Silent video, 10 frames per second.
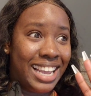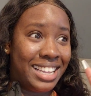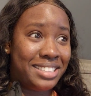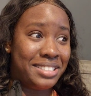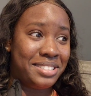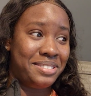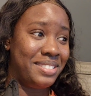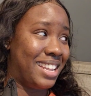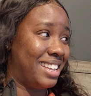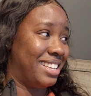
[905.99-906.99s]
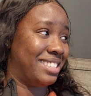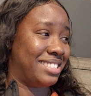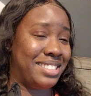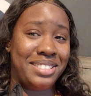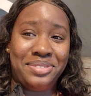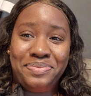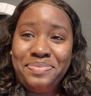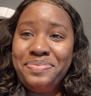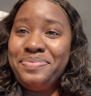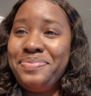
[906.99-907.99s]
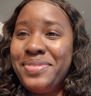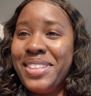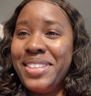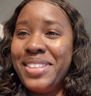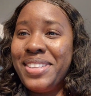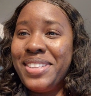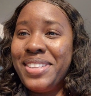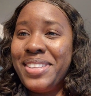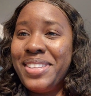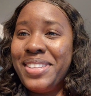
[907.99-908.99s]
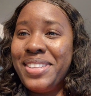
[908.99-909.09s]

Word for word: it's so nice let's take a look